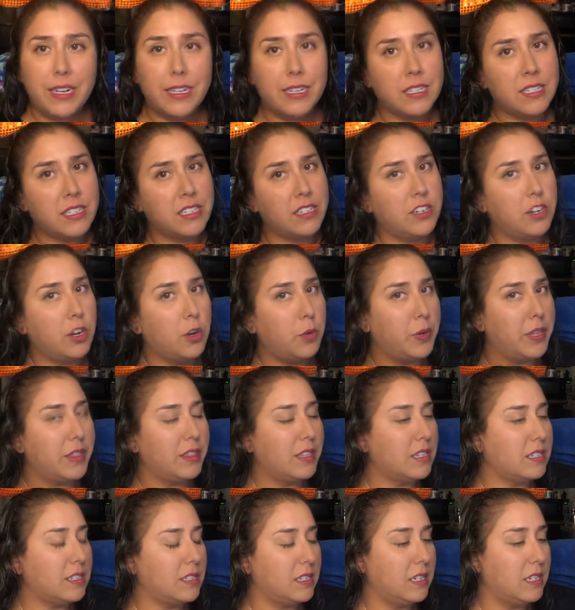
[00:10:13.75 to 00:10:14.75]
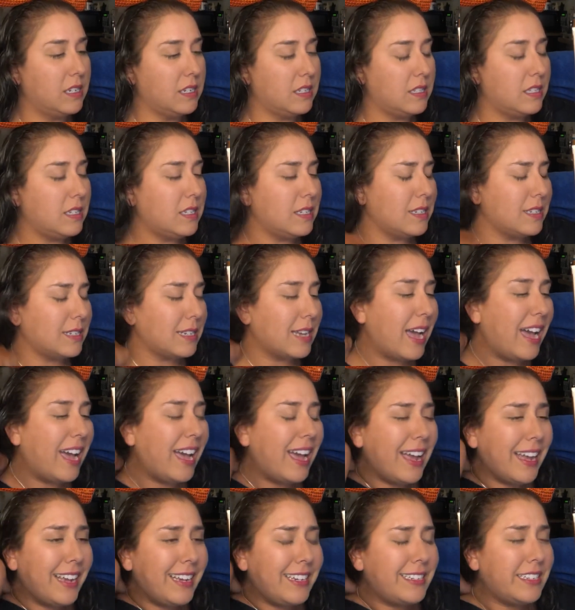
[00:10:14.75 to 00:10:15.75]
doesn't know what this is
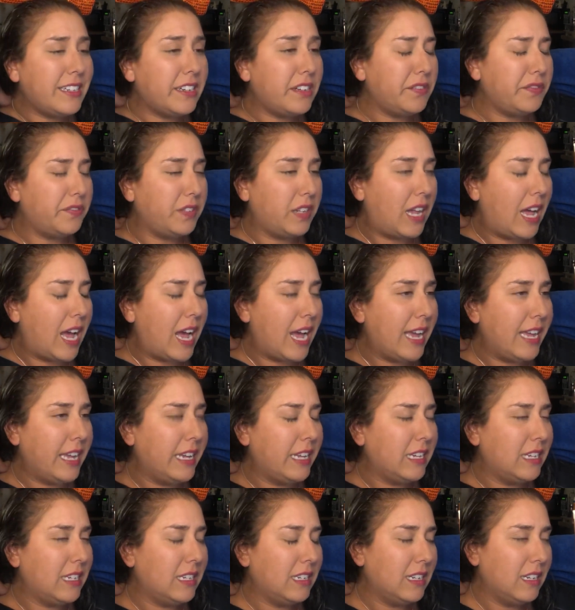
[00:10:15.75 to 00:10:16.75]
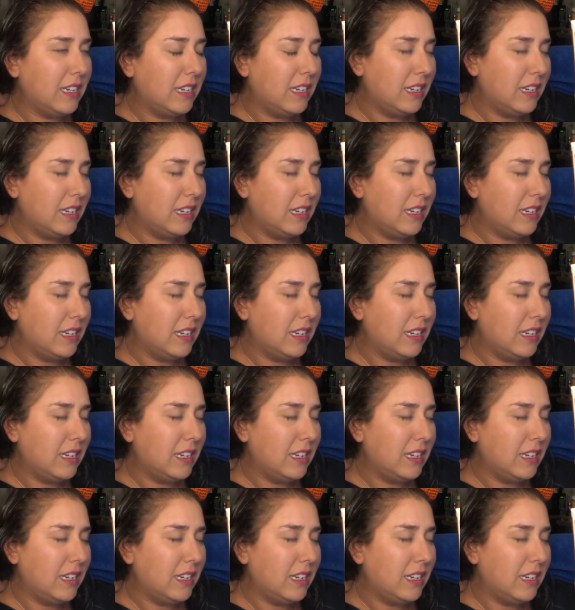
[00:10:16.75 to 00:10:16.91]
kind of like